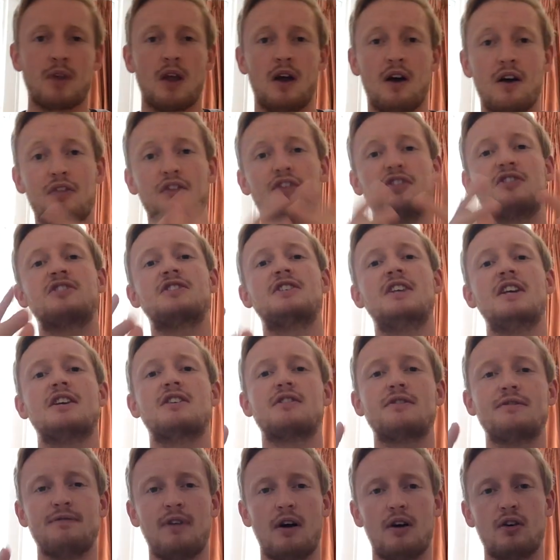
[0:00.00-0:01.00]
uh, the
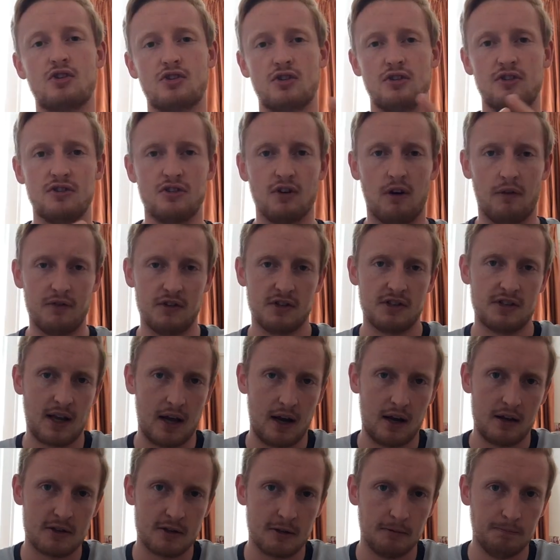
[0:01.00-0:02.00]
six functions of the
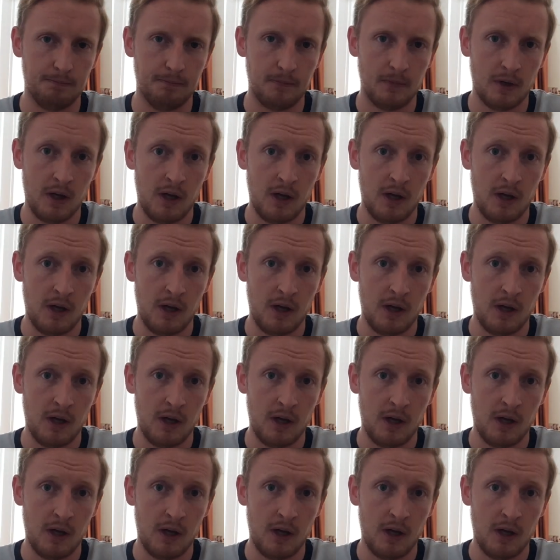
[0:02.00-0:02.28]
skeleton.